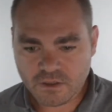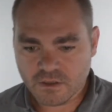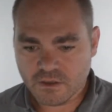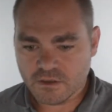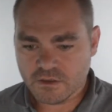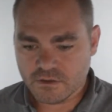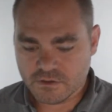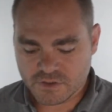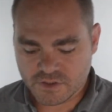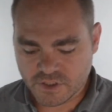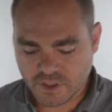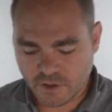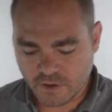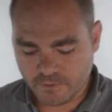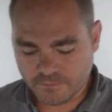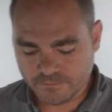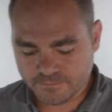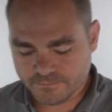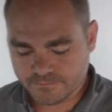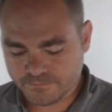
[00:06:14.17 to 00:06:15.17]

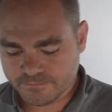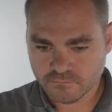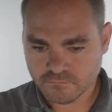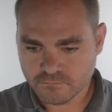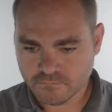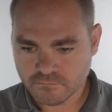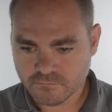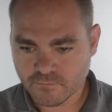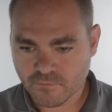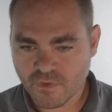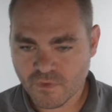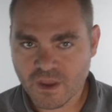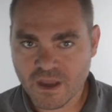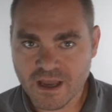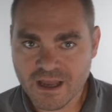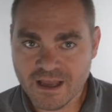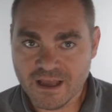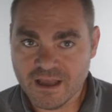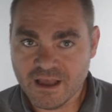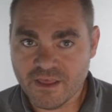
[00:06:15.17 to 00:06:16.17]
So
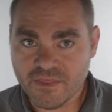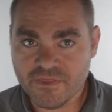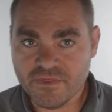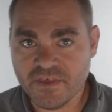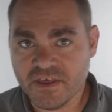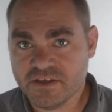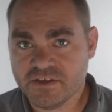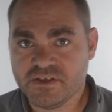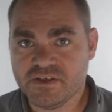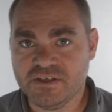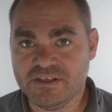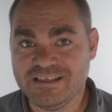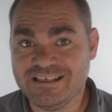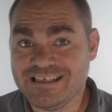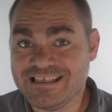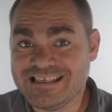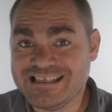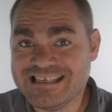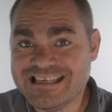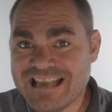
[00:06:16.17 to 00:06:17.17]
this
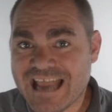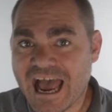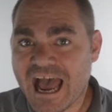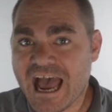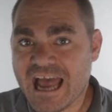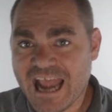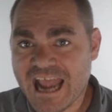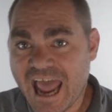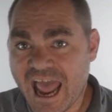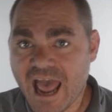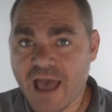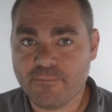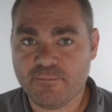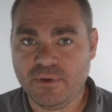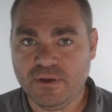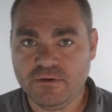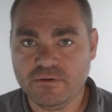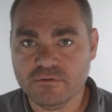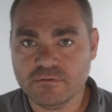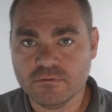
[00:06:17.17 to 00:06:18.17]
does not
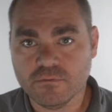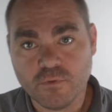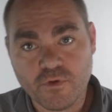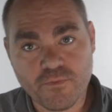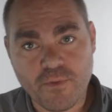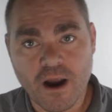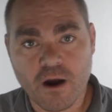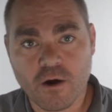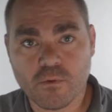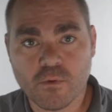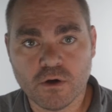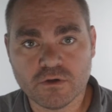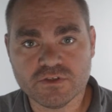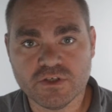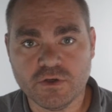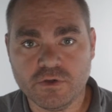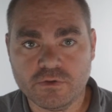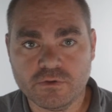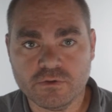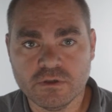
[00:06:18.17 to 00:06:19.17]
happen with Powerwall
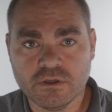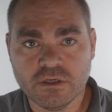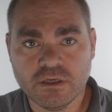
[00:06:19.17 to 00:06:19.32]
2.